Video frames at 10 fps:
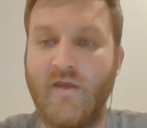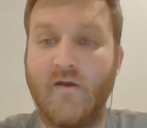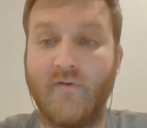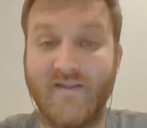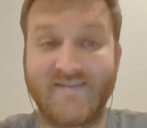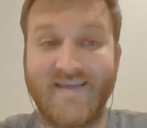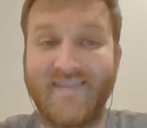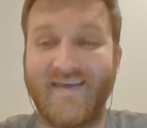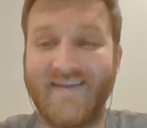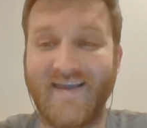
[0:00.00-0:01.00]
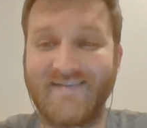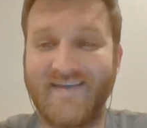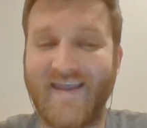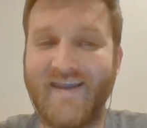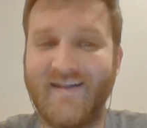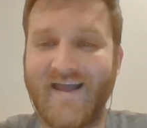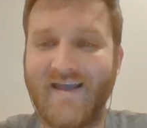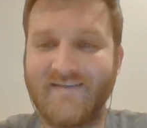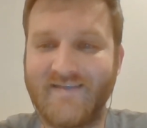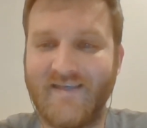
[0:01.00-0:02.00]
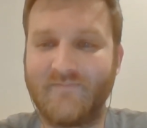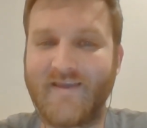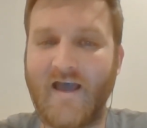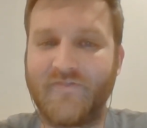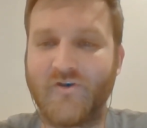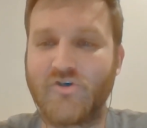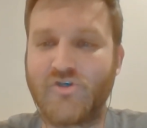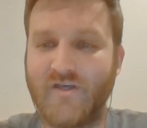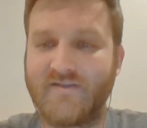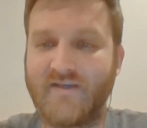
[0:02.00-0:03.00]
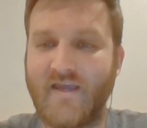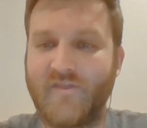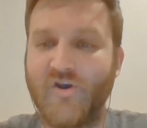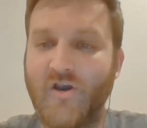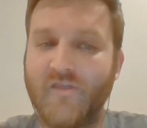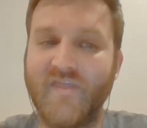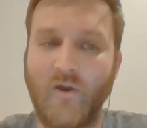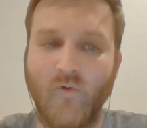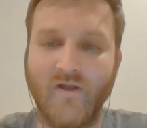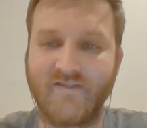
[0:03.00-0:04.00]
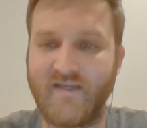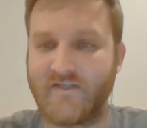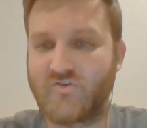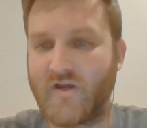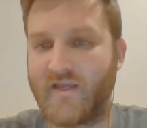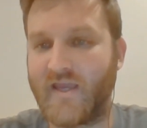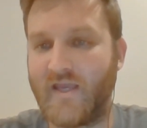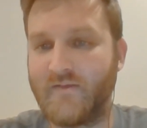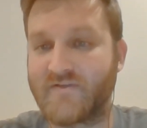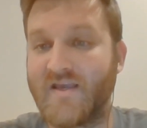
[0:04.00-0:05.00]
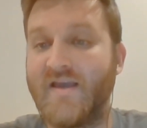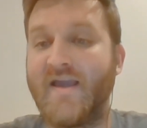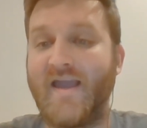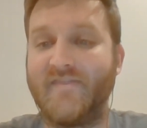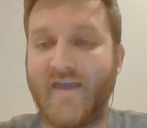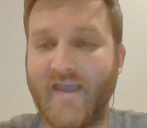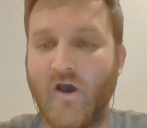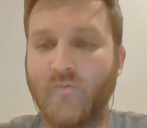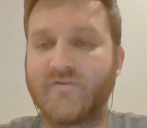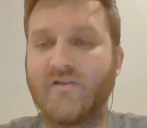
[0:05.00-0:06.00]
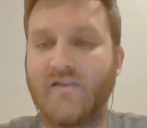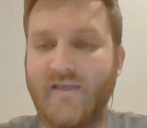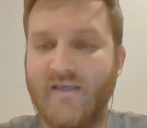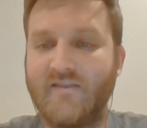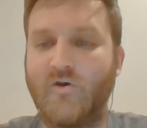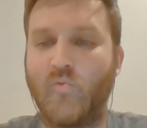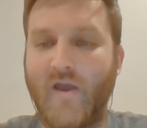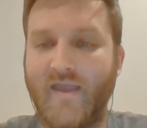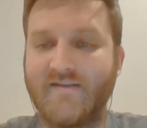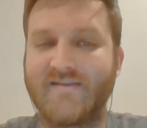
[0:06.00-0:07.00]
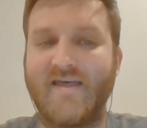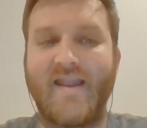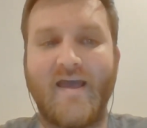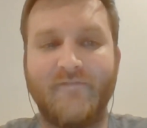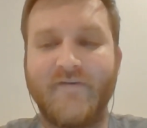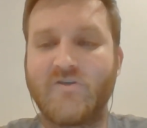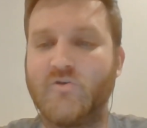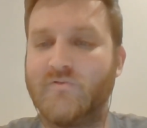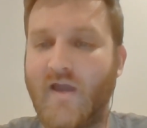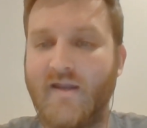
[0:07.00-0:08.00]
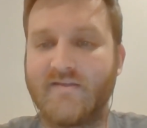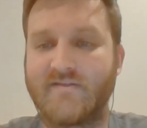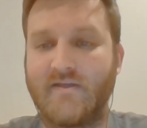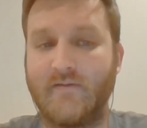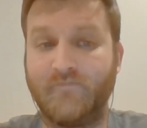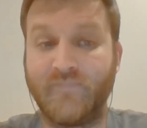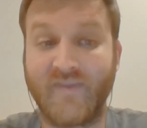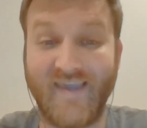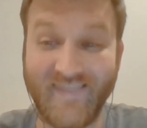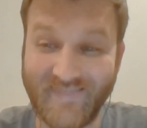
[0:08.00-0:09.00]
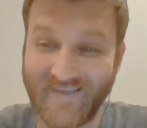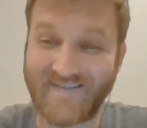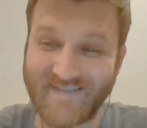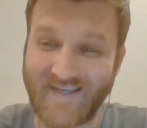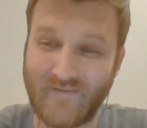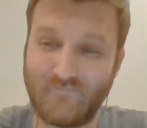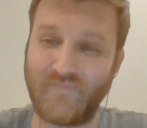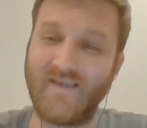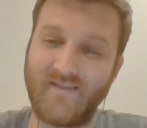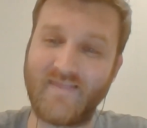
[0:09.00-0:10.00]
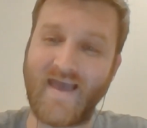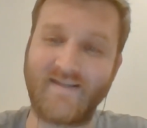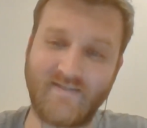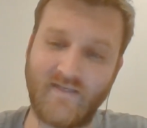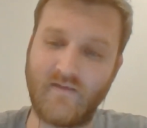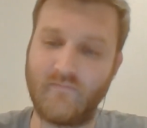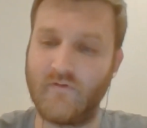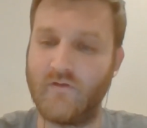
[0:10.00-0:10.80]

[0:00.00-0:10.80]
But instead, that 1989 team got their shit together. They won 10 straight games, and they helped lead the way to that FSU dynasty. Can this team be that team?